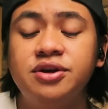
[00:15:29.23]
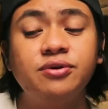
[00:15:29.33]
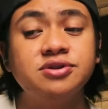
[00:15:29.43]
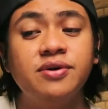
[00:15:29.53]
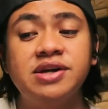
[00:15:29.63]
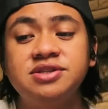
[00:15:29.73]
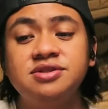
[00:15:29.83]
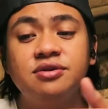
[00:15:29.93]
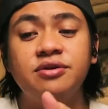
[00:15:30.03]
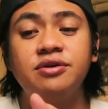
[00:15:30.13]
So I just
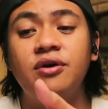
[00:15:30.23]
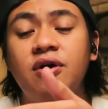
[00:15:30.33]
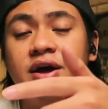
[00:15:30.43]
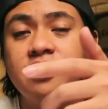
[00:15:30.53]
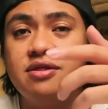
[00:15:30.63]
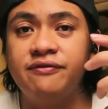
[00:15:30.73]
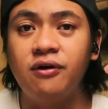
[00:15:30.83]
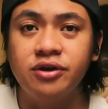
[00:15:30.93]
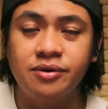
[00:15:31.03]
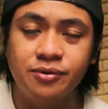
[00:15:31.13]
turned on the
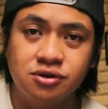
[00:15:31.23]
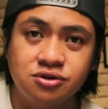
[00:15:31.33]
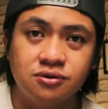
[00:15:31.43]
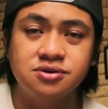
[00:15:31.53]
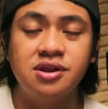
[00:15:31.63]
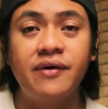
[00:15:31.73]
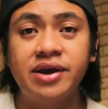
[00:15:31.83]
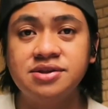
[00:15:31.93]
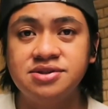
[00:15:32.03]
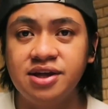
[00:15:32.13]
volume control, so now I can
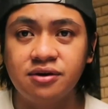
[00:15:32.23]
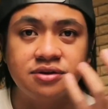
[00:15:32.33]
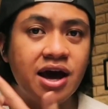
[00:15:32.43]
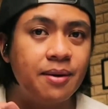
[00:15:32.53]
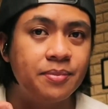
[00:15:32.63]
single tap